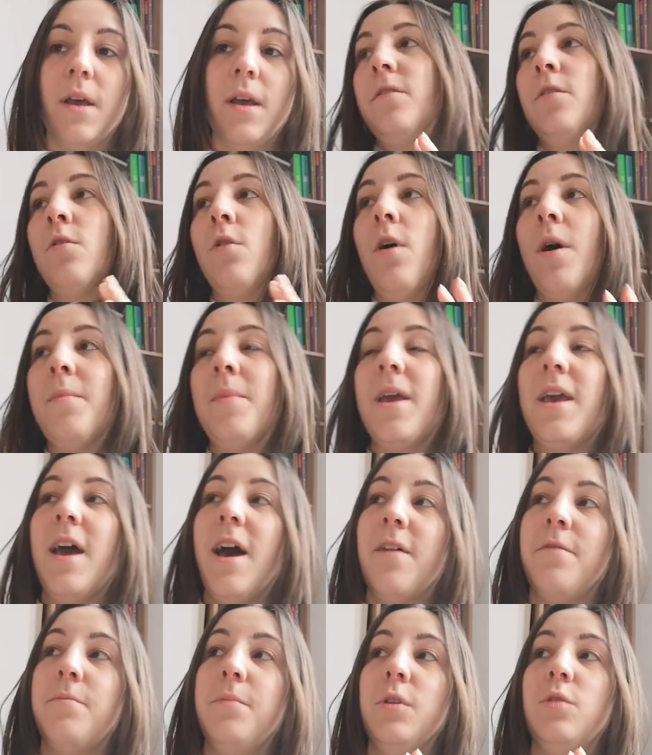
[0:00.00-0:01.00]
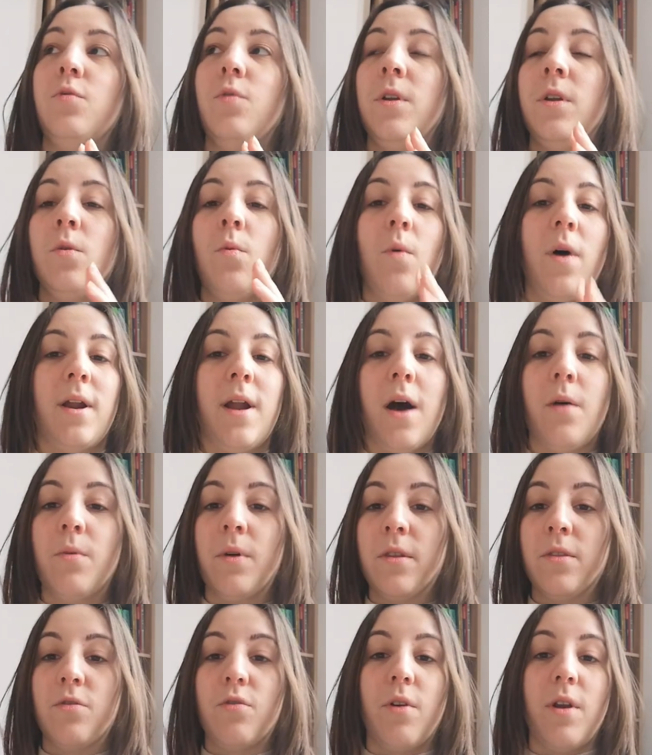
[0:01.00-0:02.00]
I may have between 1 hour
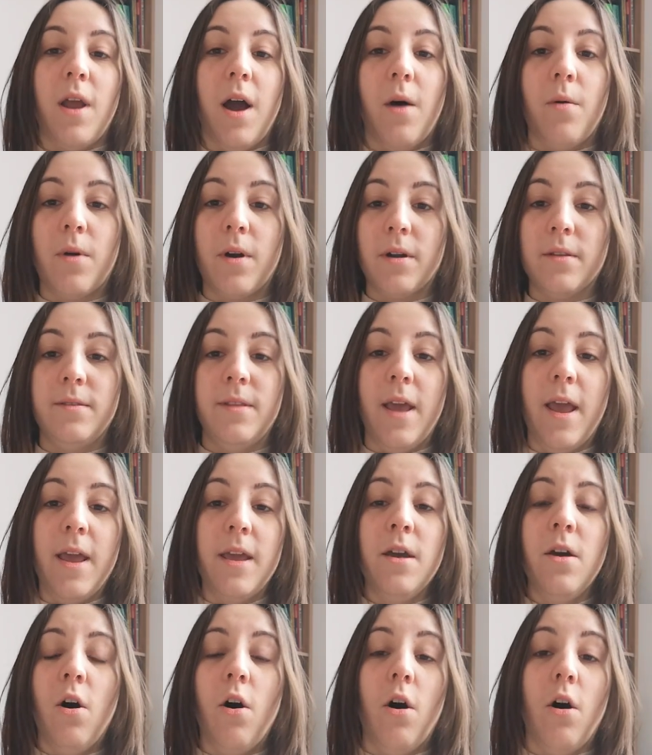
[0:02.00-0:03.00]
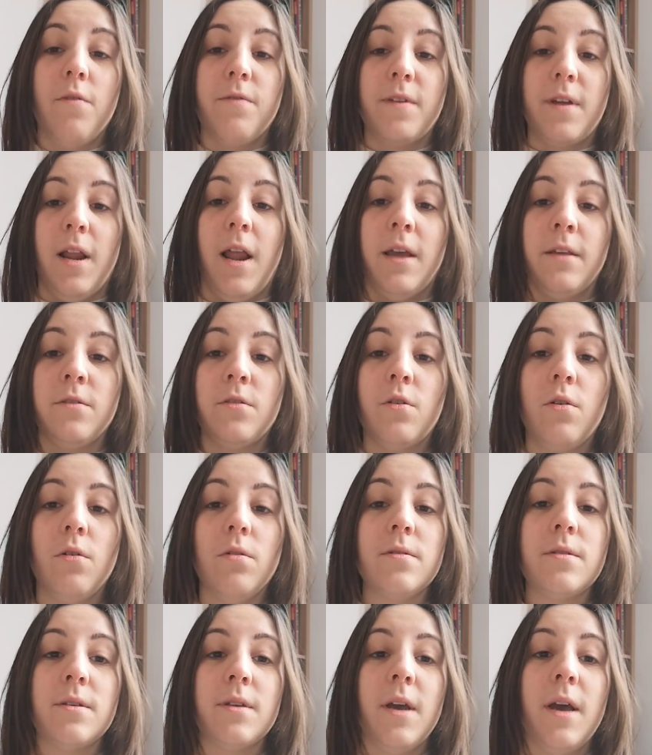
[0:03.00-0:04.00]
and 3 hours a day of client
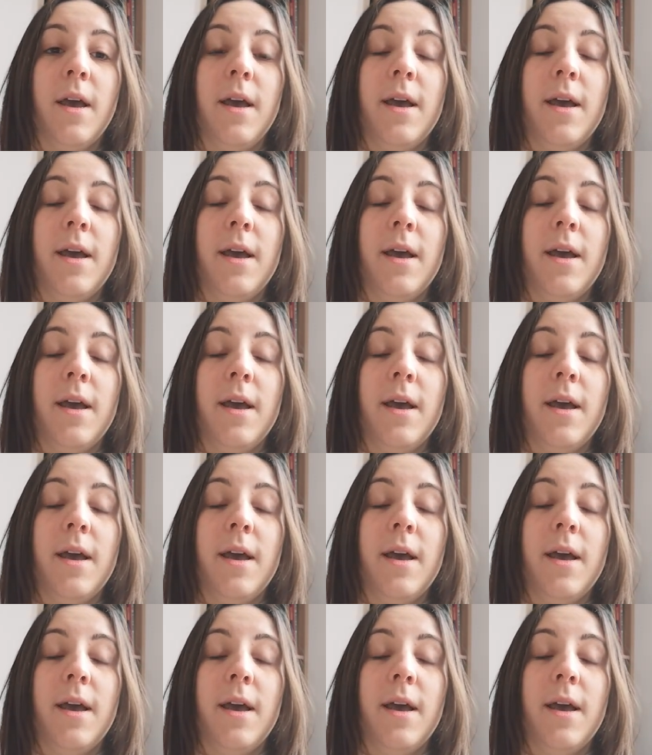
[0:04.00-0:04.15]
calls.